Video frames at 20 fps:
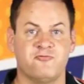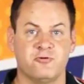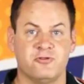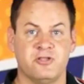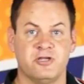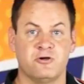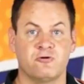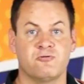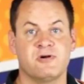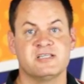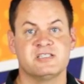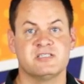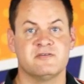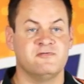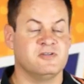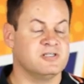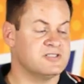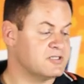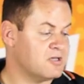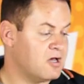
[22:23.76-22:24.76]
for the
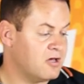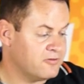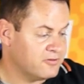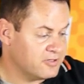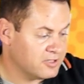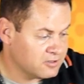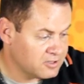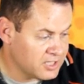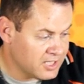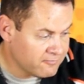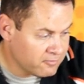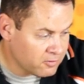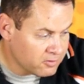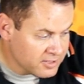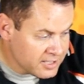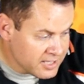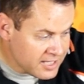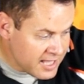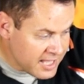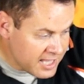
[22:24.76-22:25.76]
aggressiveness on the level.
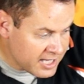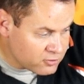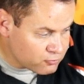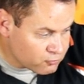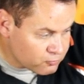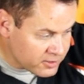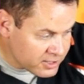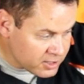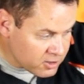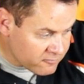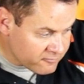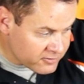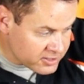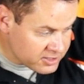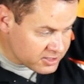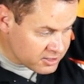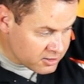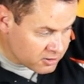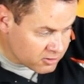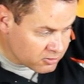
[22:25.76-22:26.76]
And right over
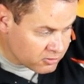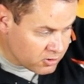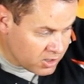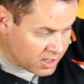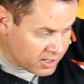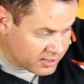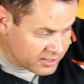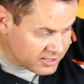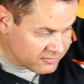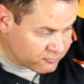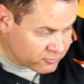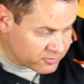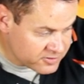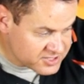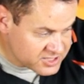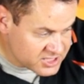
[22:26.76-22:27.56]
here, if we're in